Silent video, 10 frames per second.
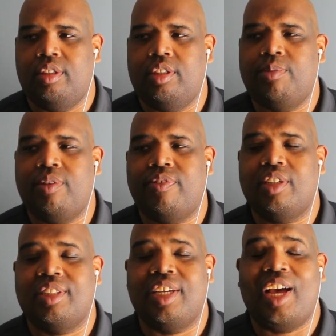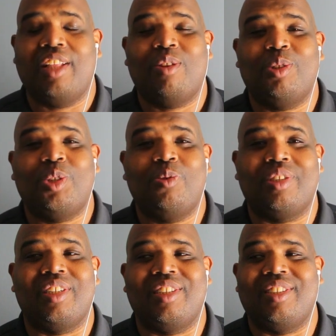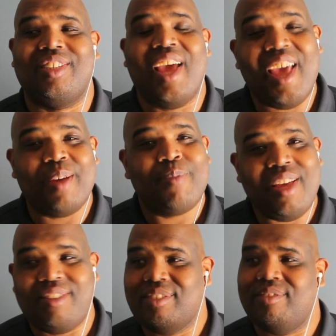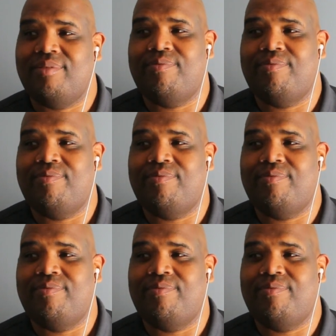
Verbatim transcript: This motherfucker said, I thought you was dead, bitch.